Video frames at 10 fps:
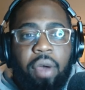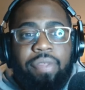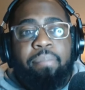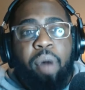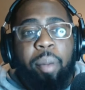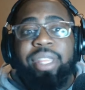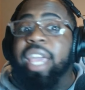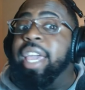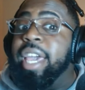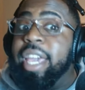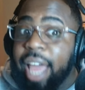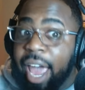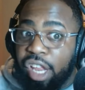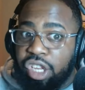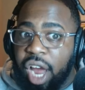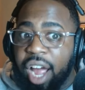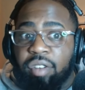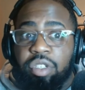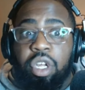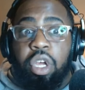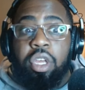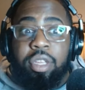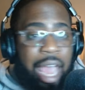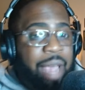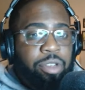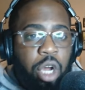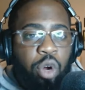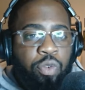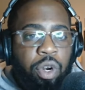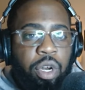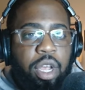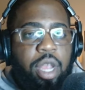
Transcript: The moment they hit Aiden Childs, game was over.